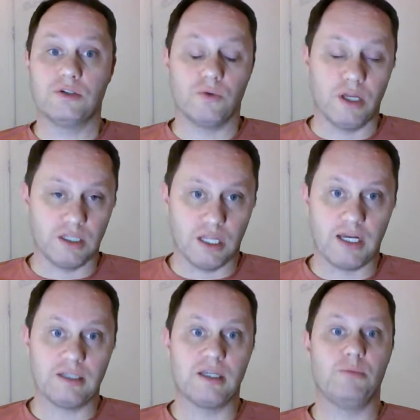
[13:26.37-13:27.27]
so
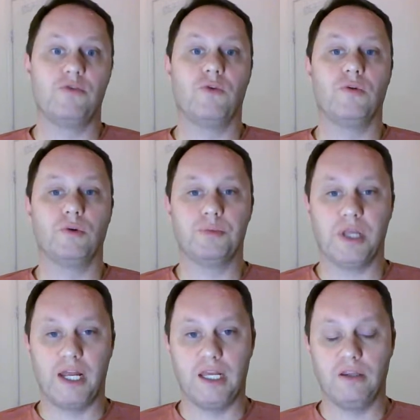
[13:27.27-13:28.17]
like I said before, we're
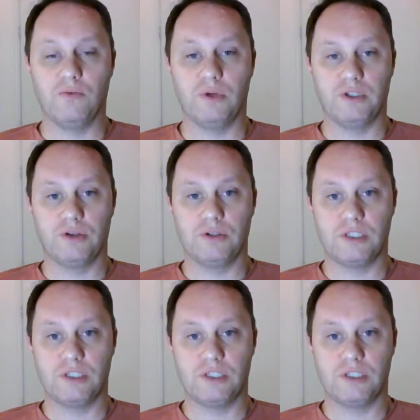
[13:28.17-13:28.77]
planning the winter